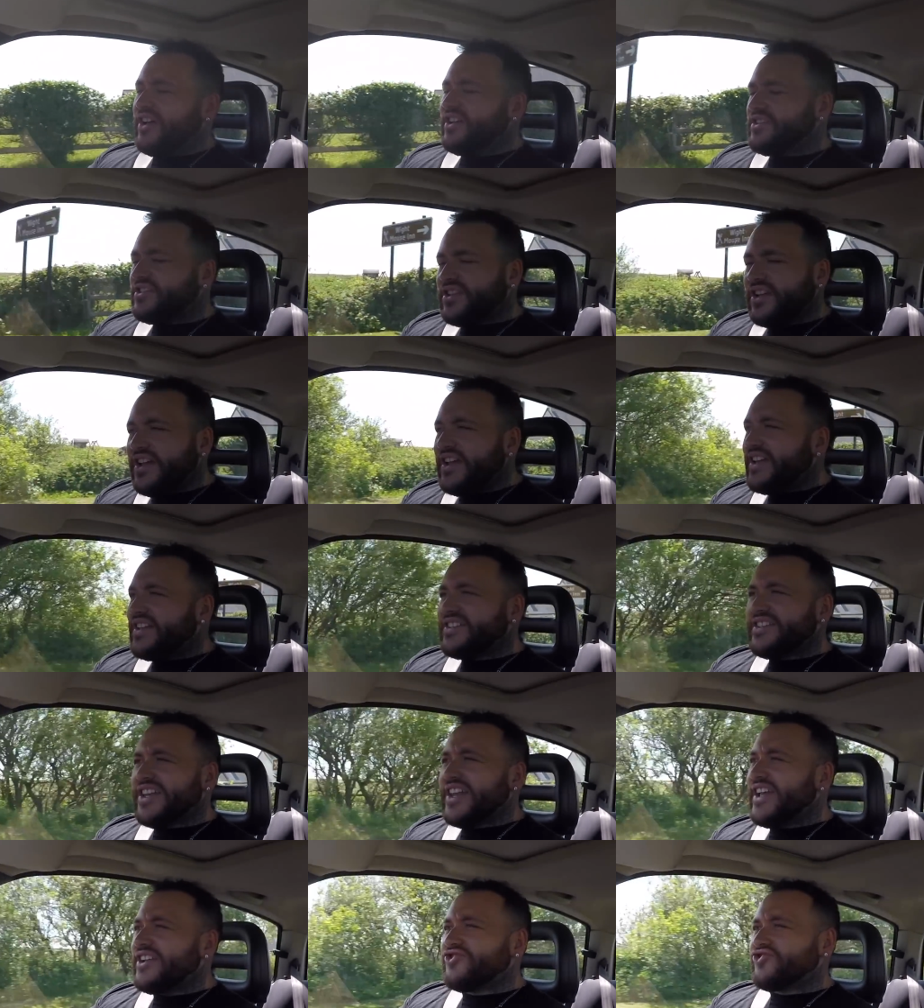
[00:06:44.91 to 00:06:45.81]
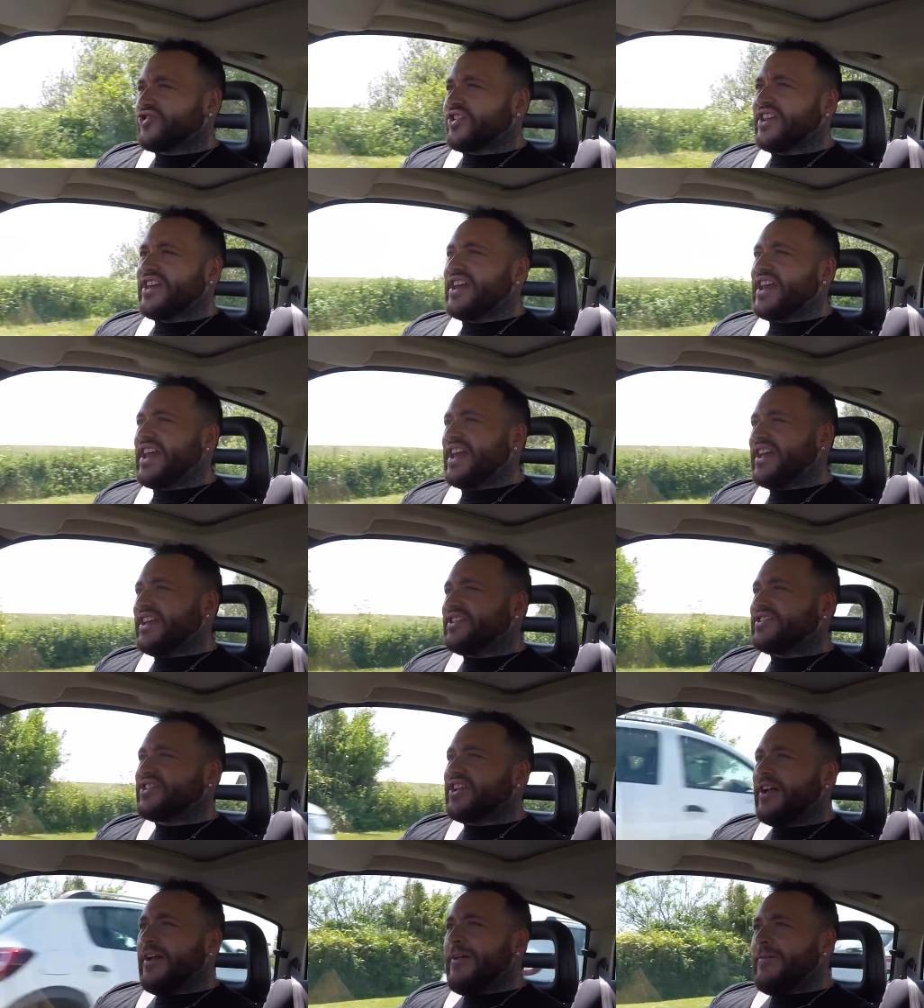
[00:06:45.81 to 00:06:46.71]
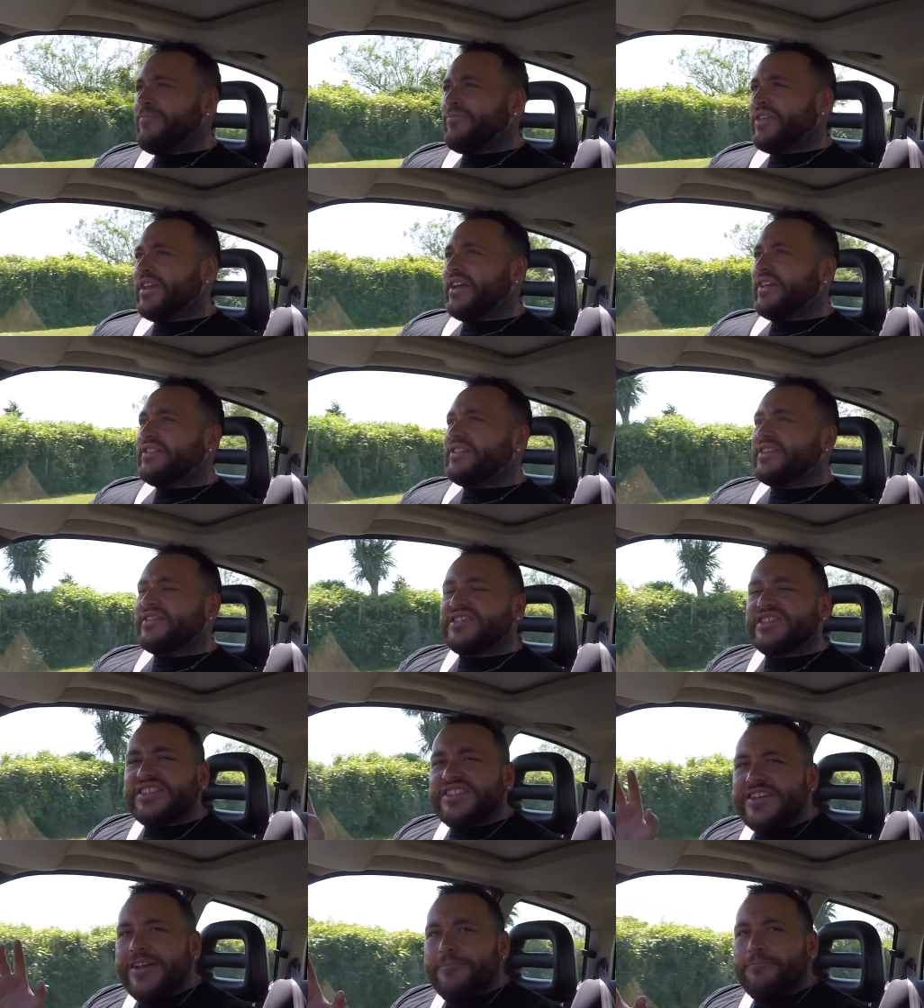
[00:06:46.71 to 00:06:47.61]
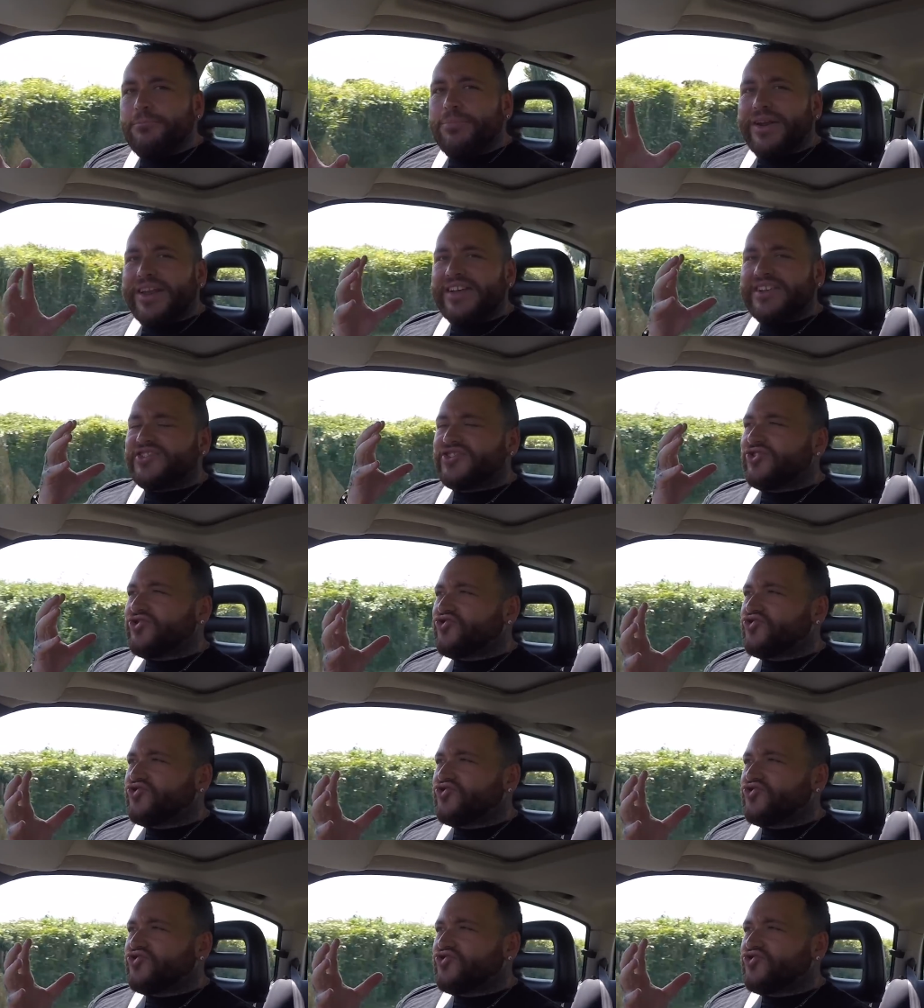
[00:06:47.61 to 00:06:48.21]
It literally is the simplest